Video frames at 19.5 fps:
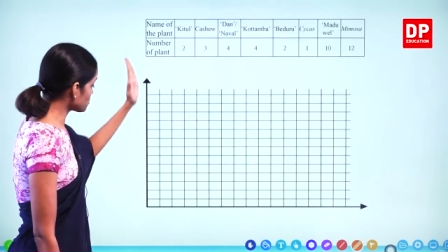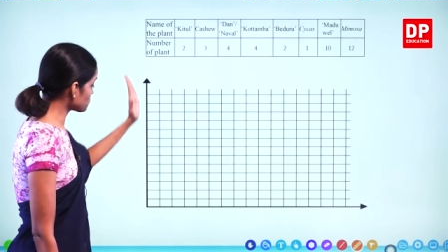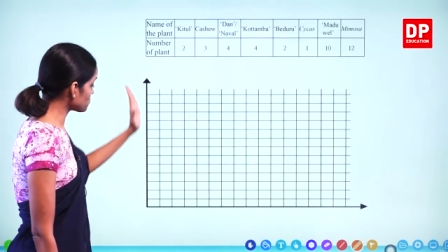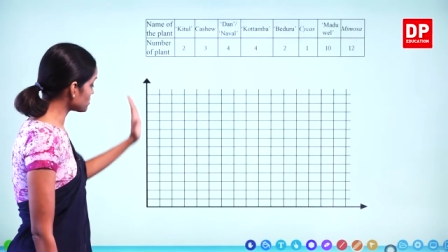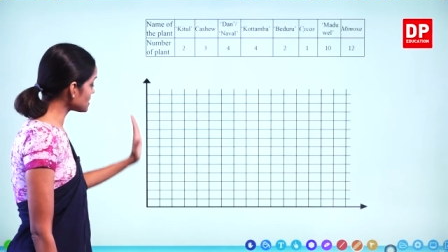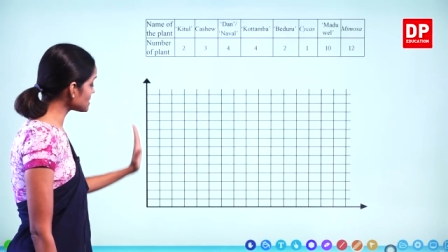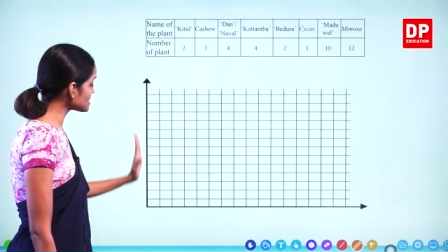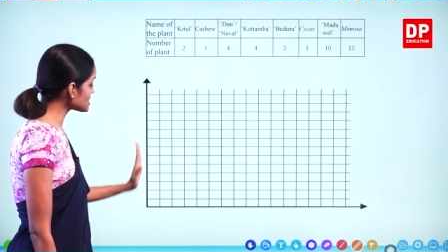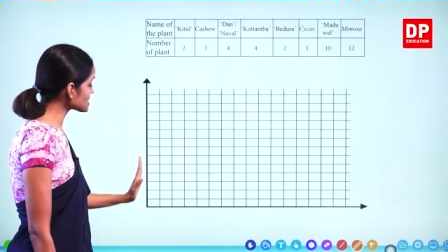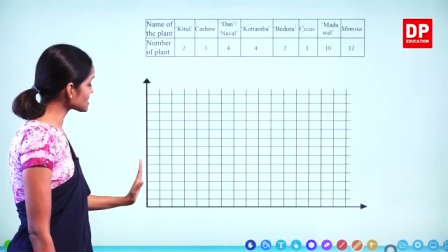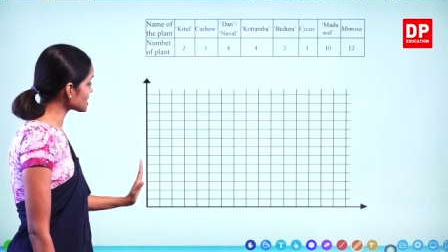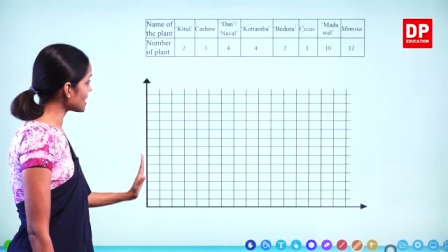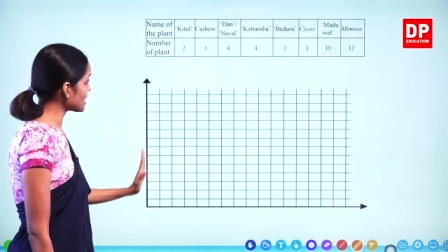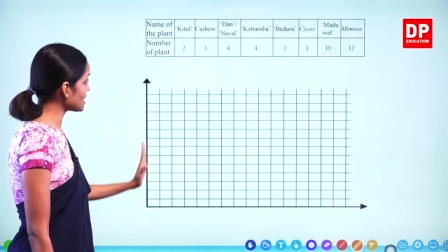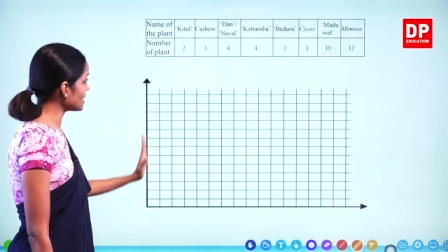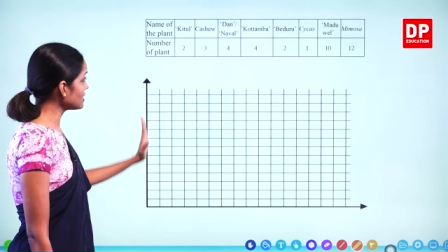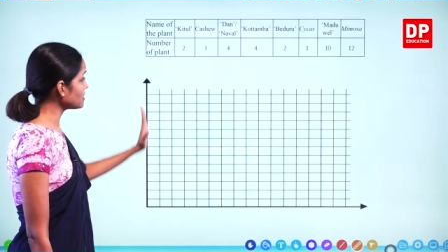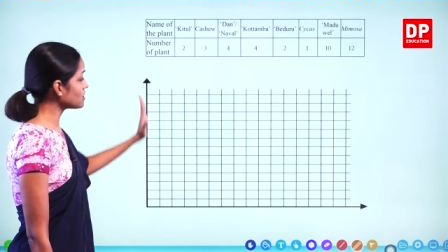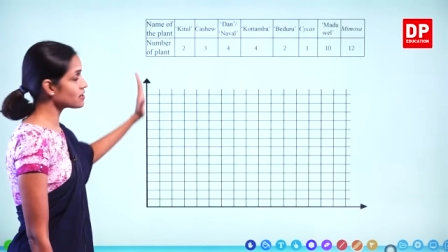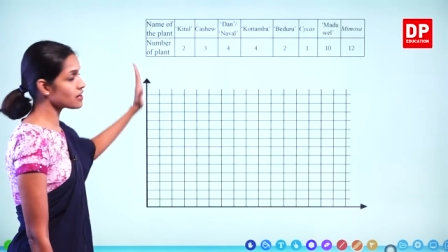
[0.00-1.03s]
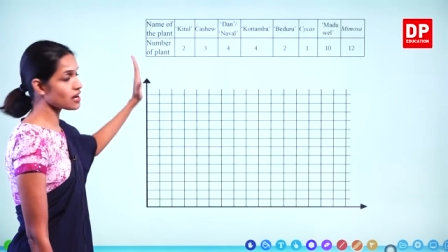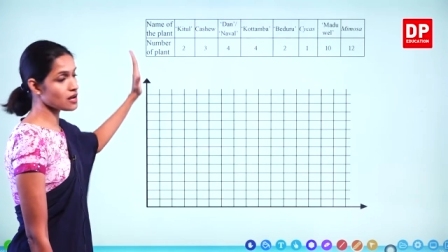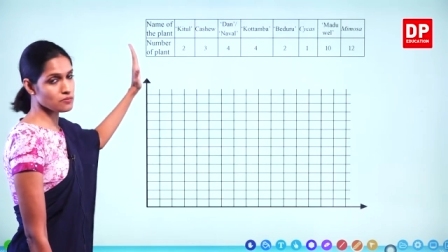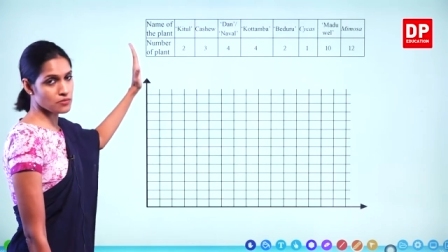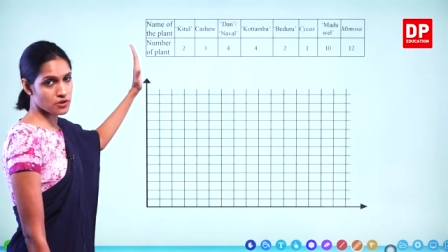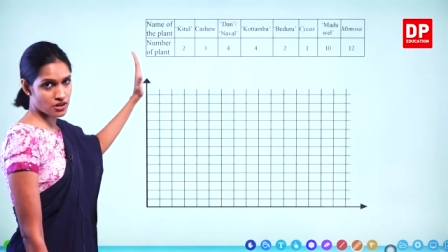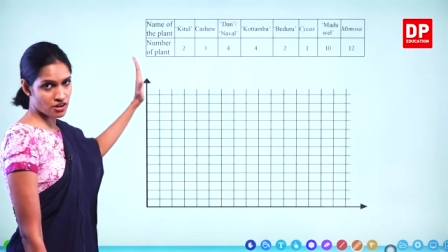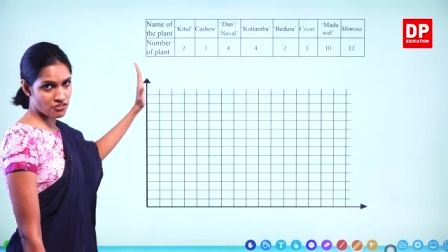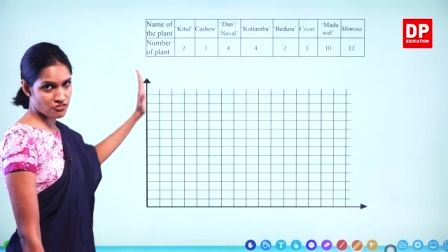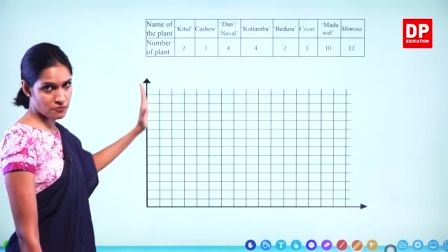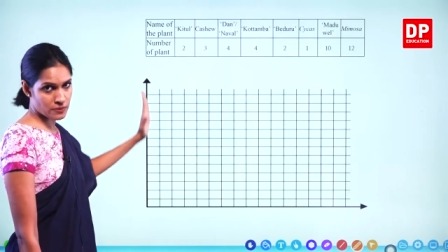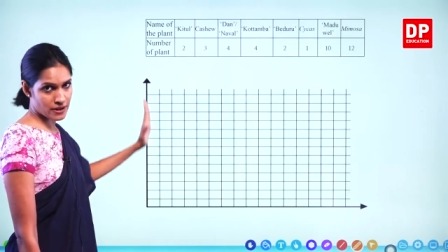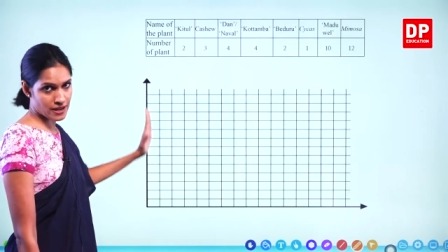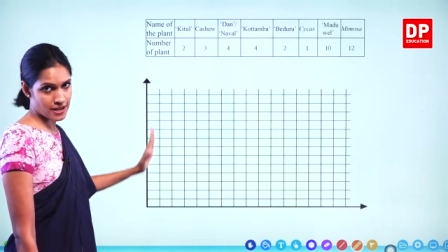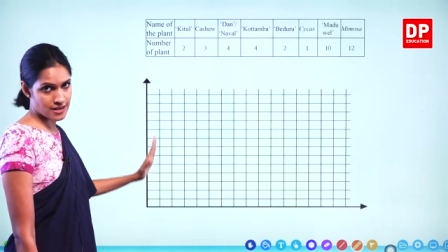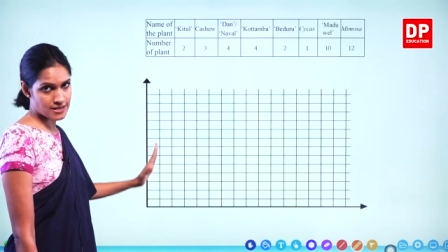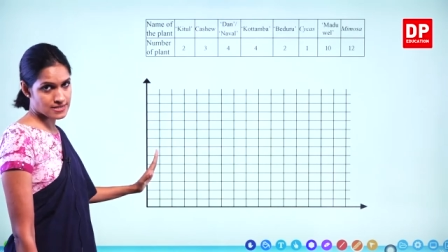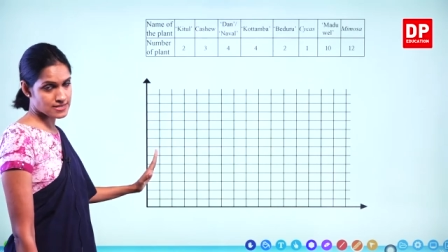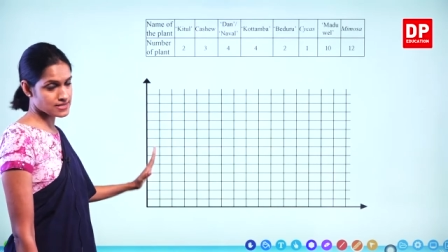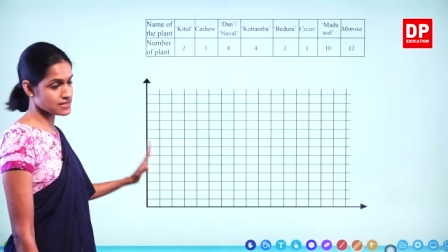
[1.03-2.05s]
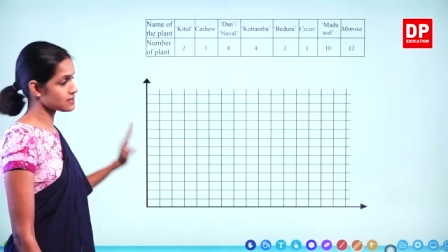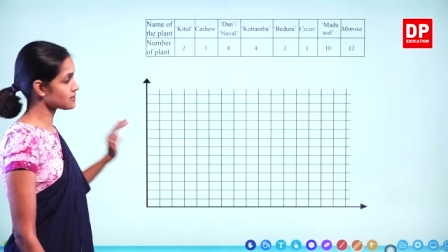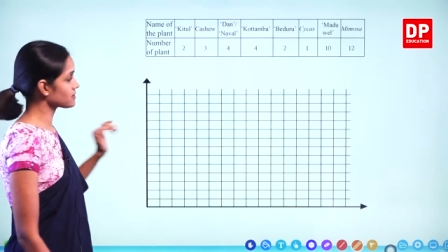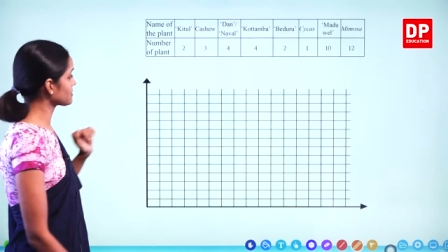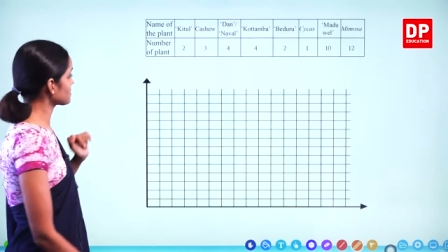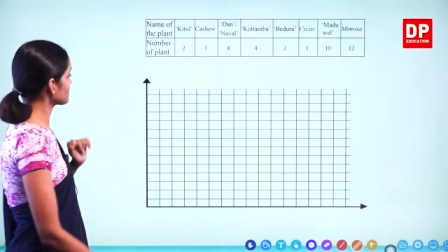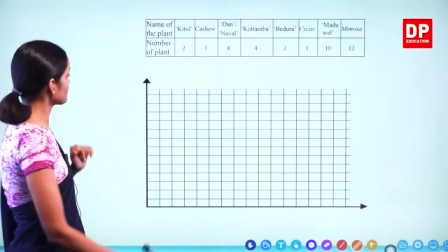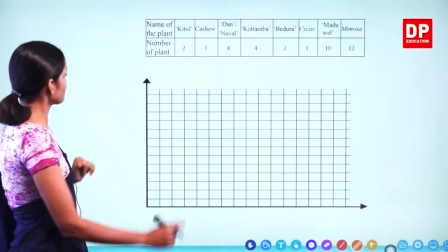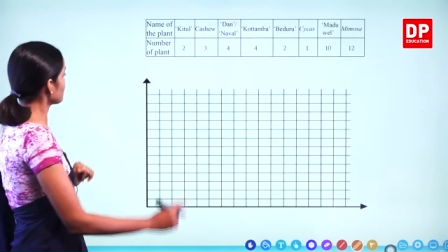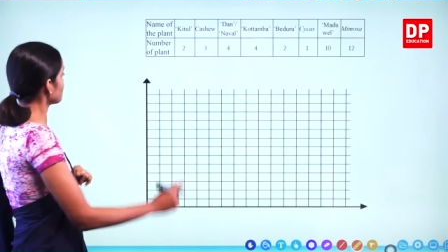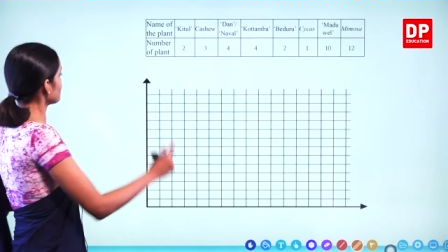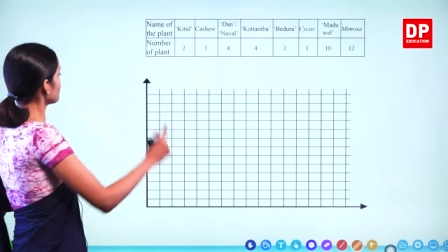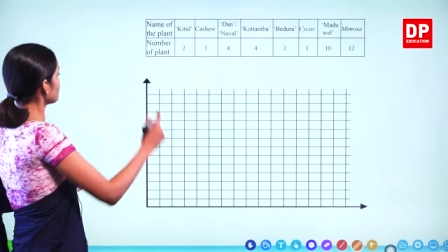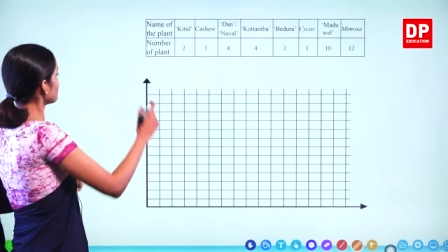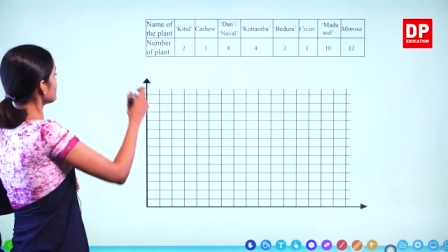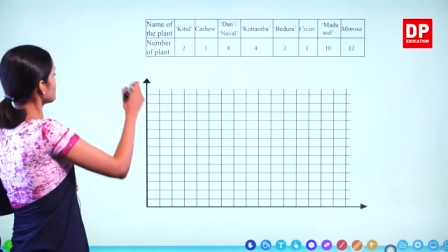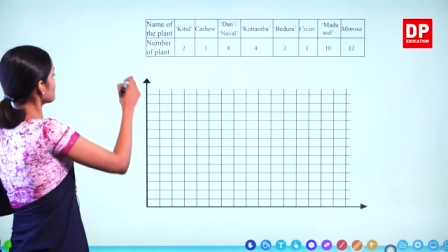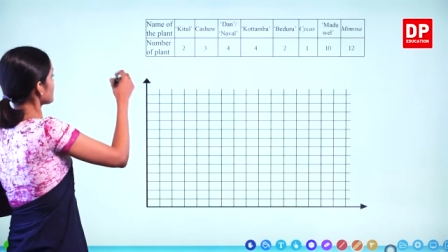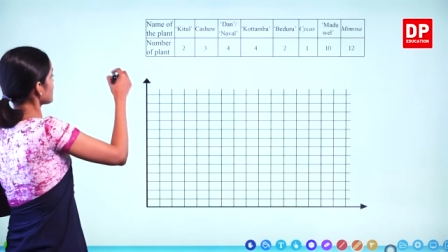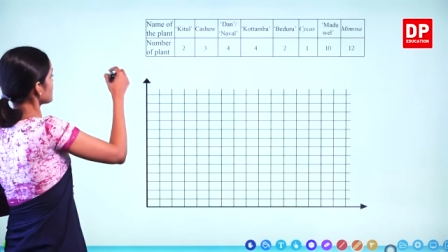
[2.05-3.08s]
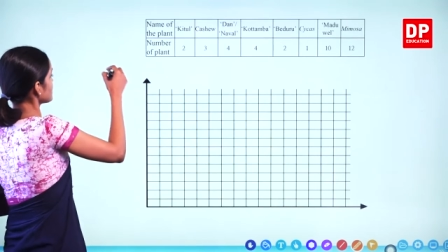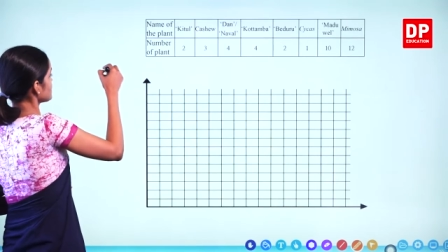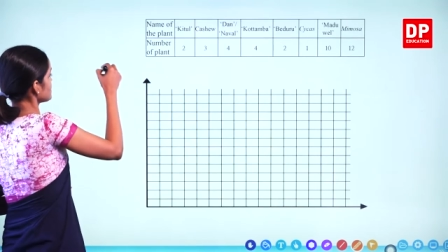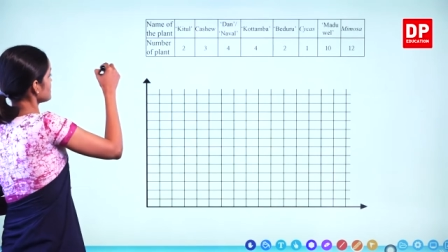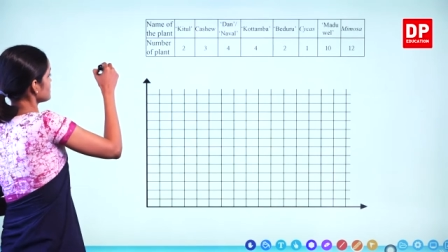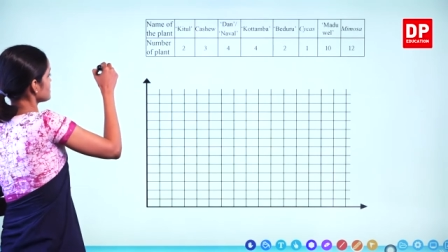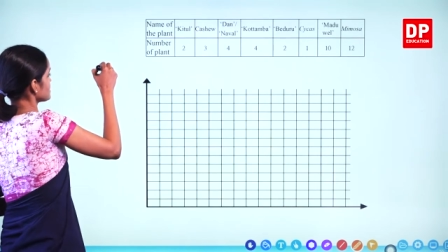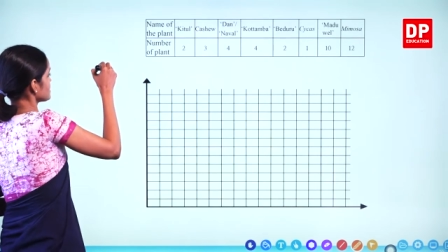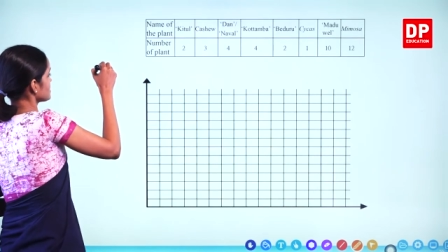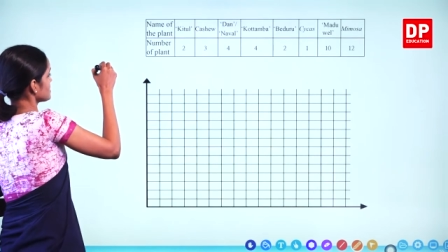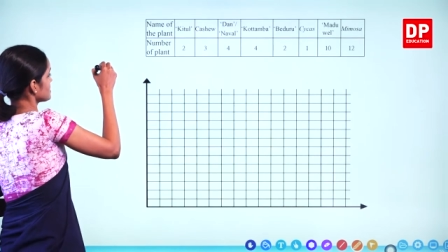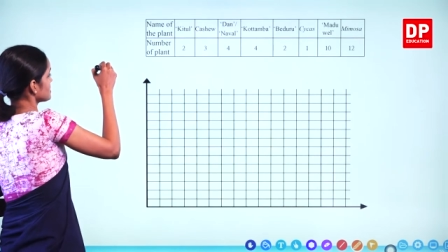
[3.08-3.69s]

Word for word: to this side the number of plants. We will write it.